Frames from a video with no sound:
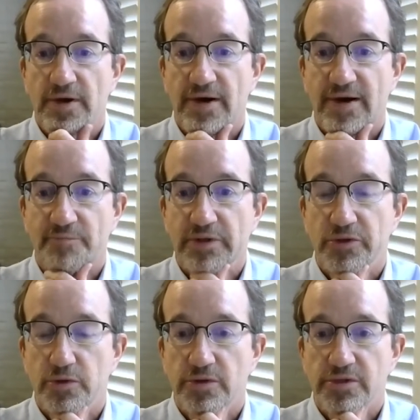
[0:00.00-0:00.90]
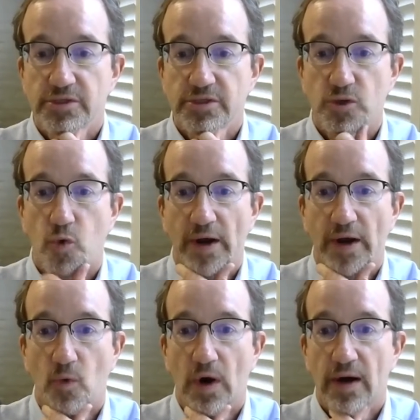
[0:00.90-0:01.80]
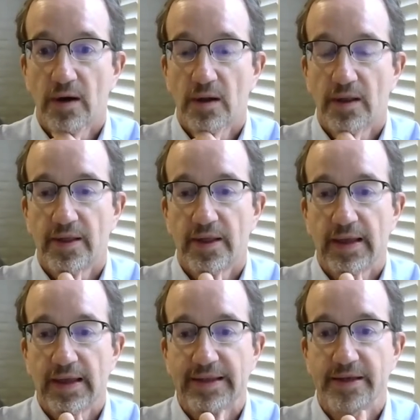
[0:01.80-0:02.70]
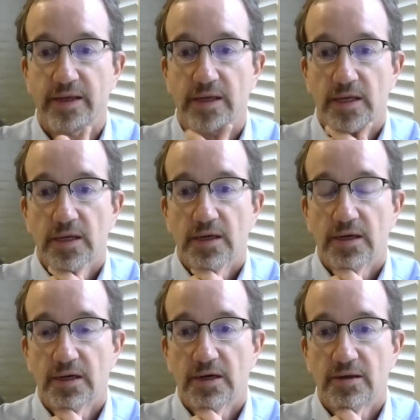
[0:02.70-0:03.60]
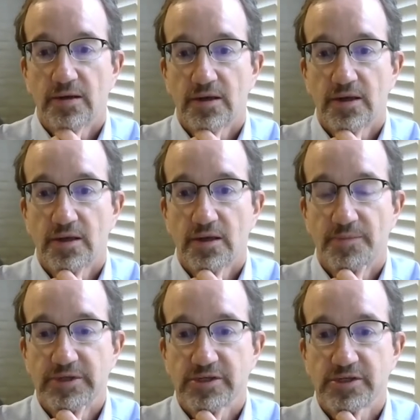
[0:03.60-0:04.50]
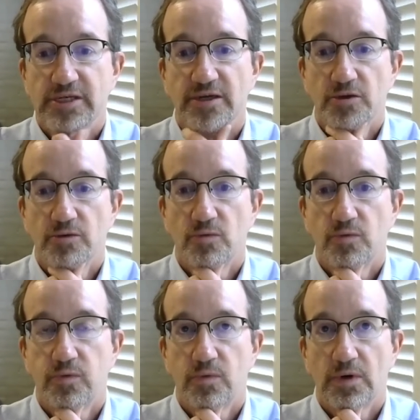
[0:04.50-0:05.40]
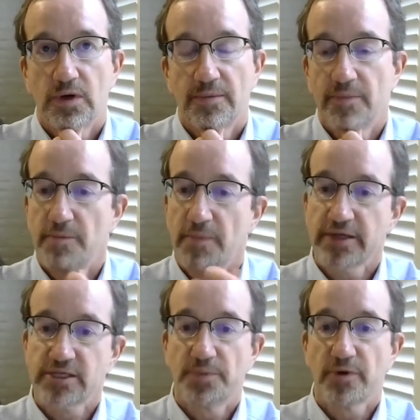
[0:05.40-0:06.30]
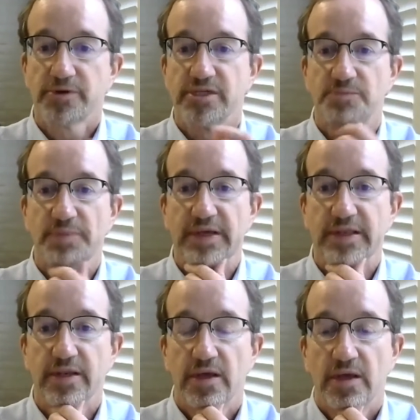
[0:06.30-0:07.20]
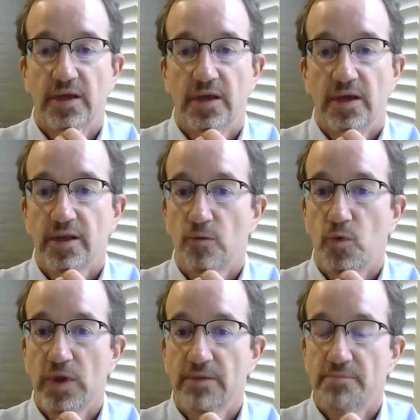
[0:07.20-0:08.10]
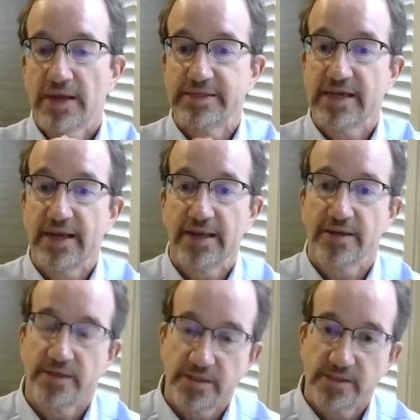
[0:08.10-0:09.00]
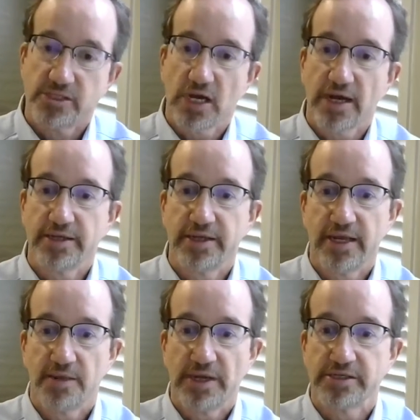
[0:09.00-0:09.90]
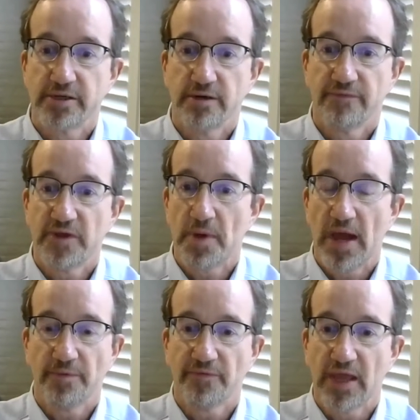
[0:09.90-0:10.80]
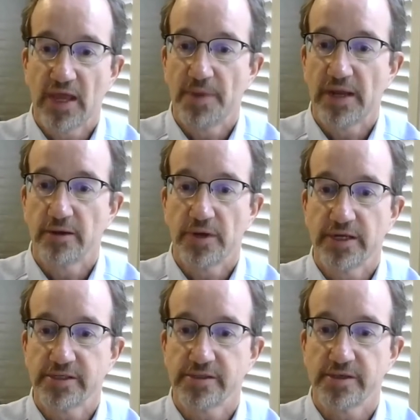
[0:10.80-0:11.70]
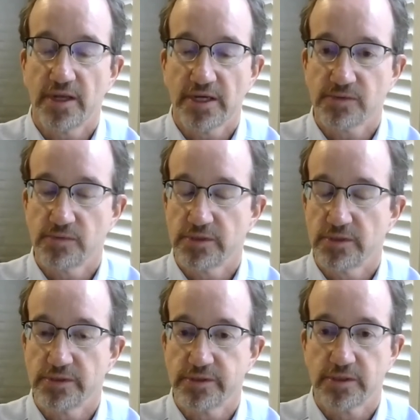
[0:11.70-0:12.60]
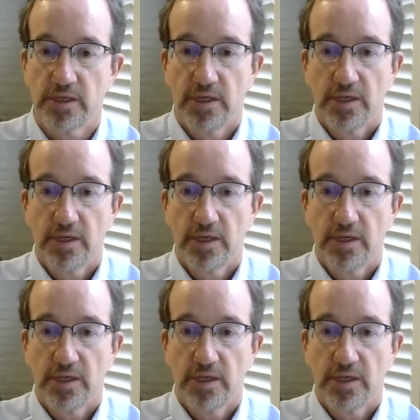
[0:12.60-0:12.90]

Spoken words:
I've been doing this quite a while, and let me just tell you, my experience has been, we maintain a giant database here at VPAP of campaign donations, election results,